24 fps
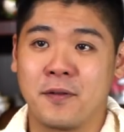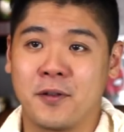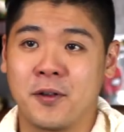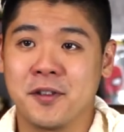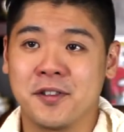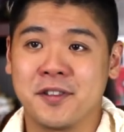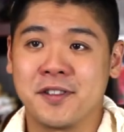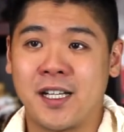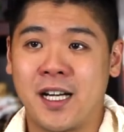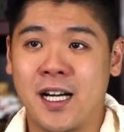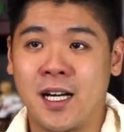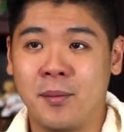the
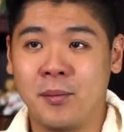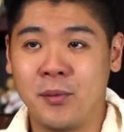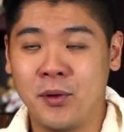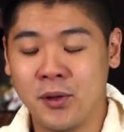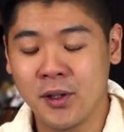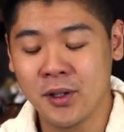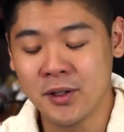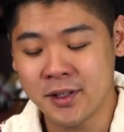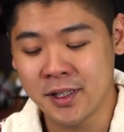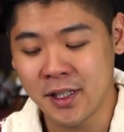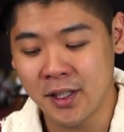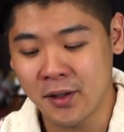first time,
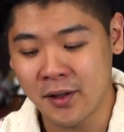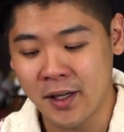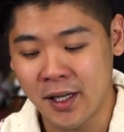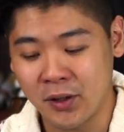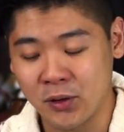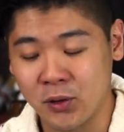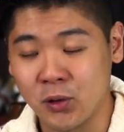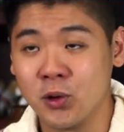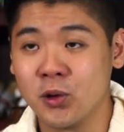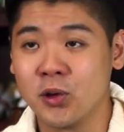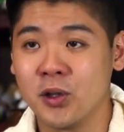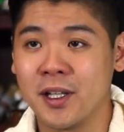you can tell
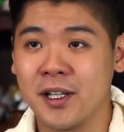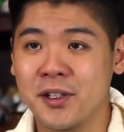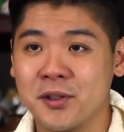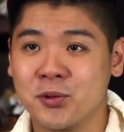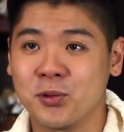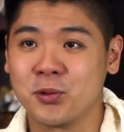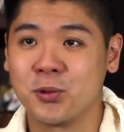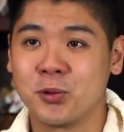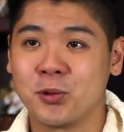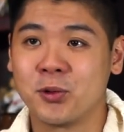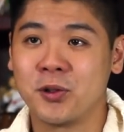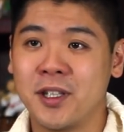that Google
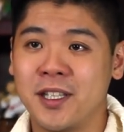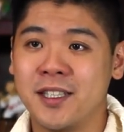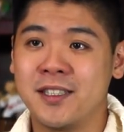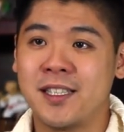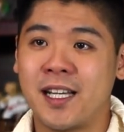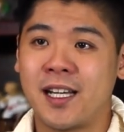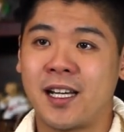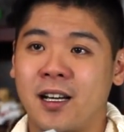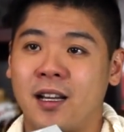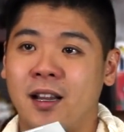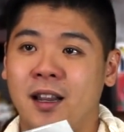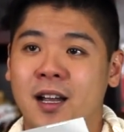has really
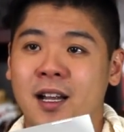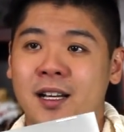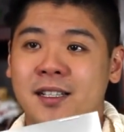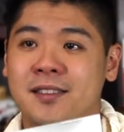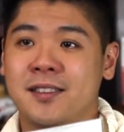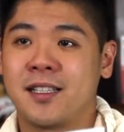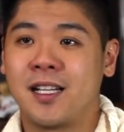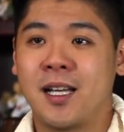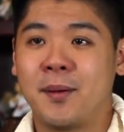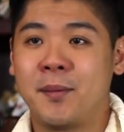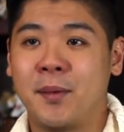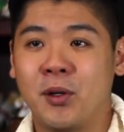taken a
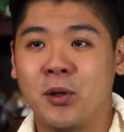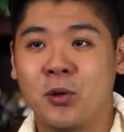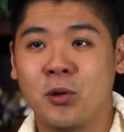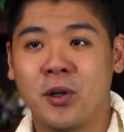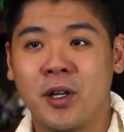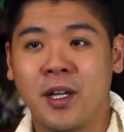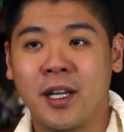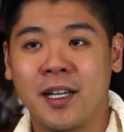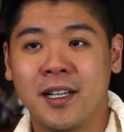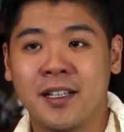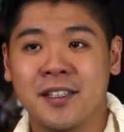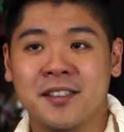lot of time in
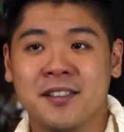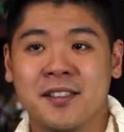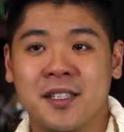creating a